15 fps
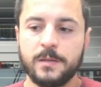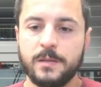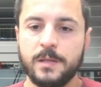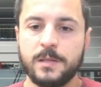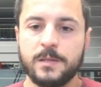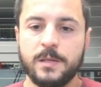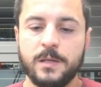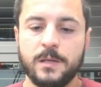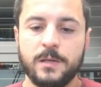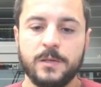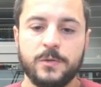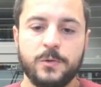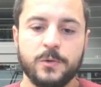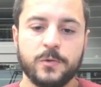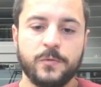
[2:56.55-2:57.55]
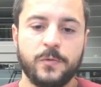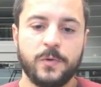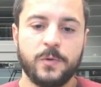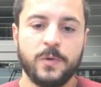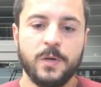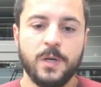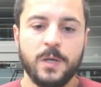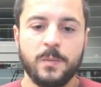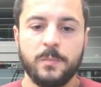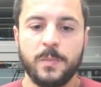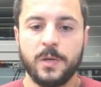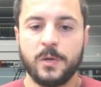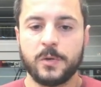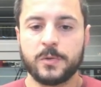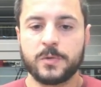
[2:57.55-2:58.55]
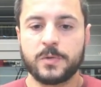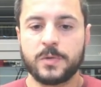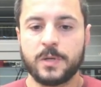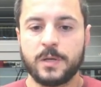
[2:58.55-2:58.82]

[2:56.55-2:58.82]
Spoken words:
This here is useful because